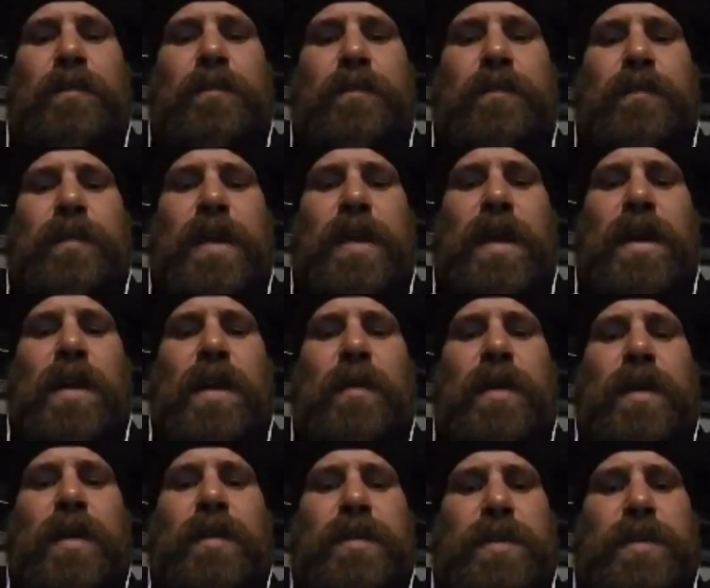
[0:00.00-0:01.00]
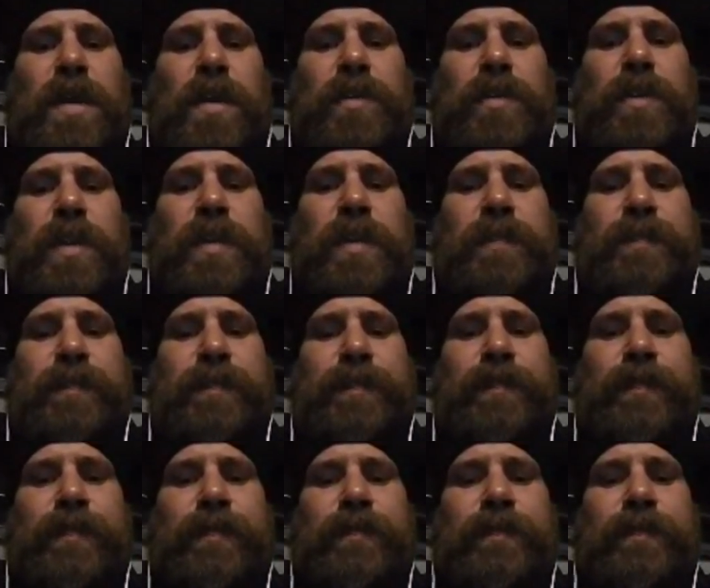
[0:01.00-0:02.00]
can come into this country
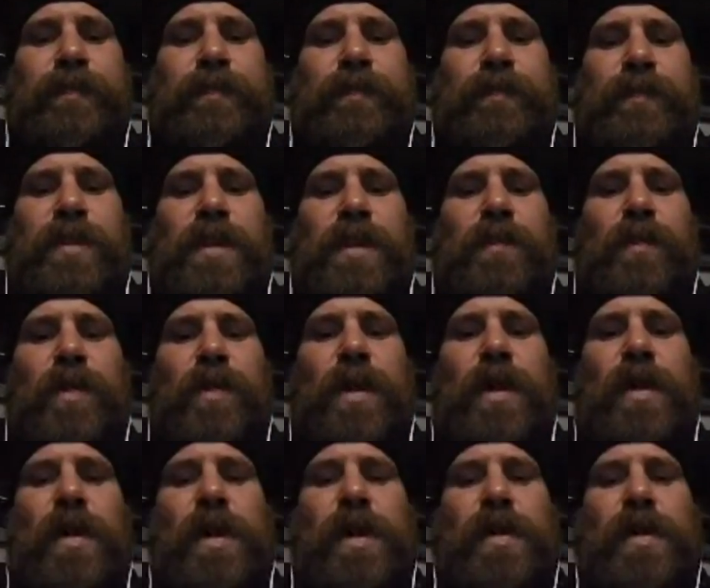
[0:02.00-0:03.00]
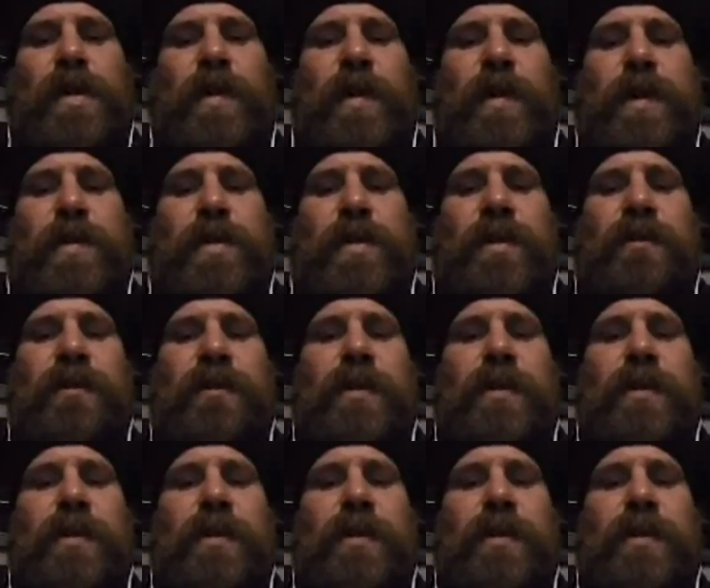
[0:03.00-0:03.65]
temporarily until they get stuff figured